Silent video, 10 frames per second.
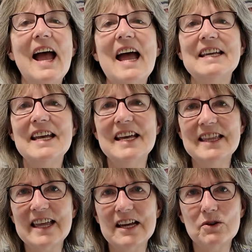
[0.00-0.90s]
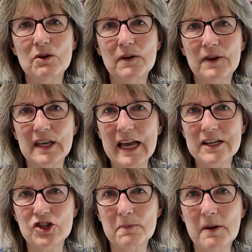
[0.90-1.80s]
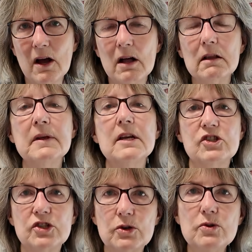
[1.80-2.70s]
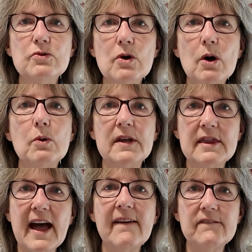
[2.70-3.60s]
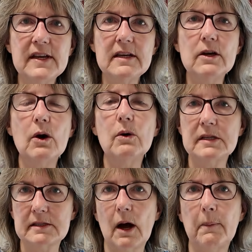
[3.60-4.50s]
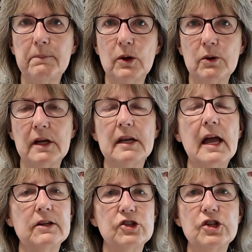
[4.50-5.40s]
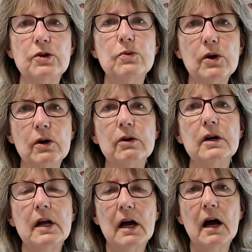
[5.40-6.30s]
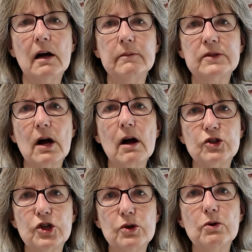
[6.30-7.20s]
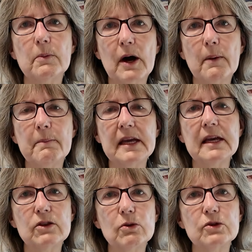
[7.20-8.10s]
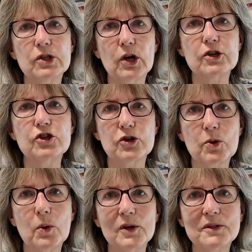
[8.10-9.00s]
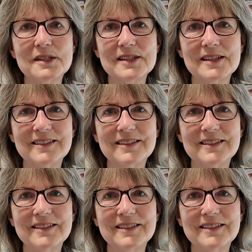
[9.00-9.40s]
and hit that notification bell so you know when that video is uploaded, and she will talk to you about making those larger quilts.